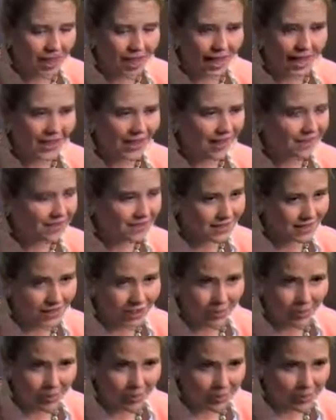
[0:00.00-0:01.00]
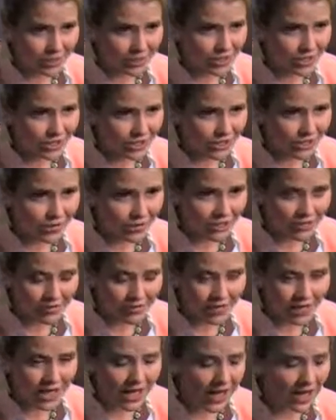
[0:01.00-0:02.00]
I can't tell you how many children I've
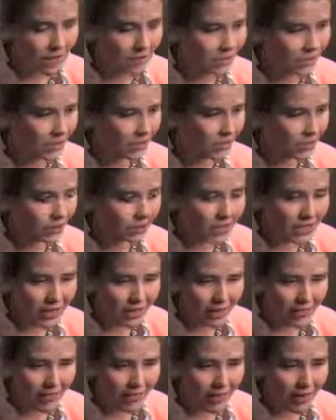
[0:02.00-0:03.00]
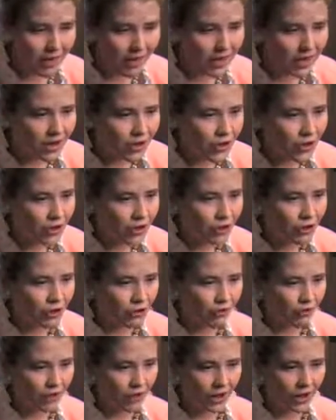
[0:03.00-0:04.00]
met, how many women I've met who
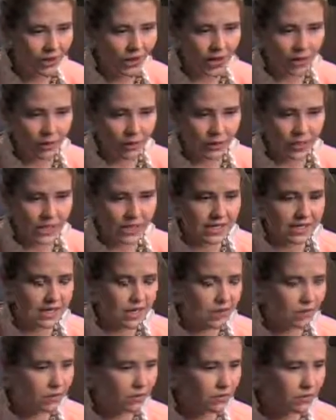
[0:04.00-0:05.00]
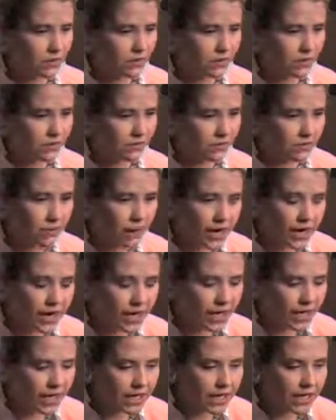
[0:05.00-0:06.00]
felt like because they're in an abusive
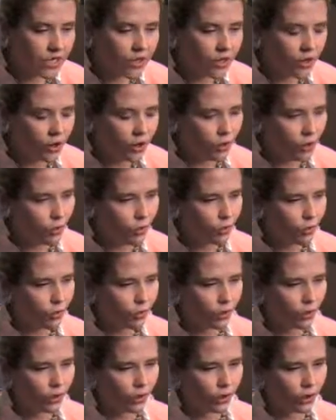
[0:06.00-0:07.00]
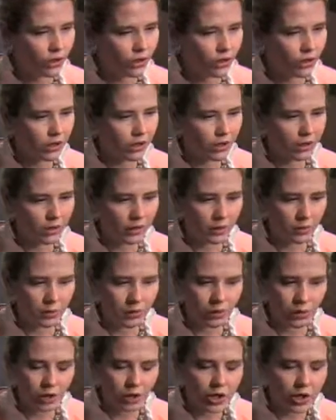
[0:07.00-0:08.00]
marriage or they were
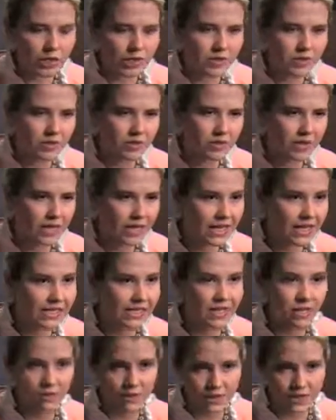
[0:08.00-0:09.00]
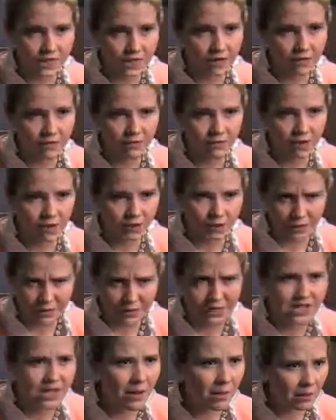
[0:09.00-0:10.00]
hurt as little kids, it was their fault. It
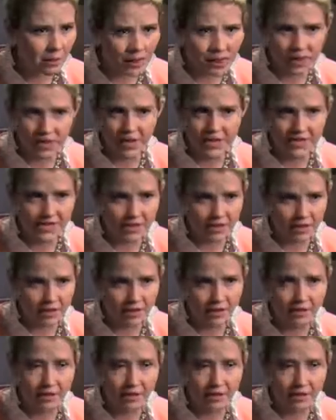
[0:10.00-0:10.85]
was something they did.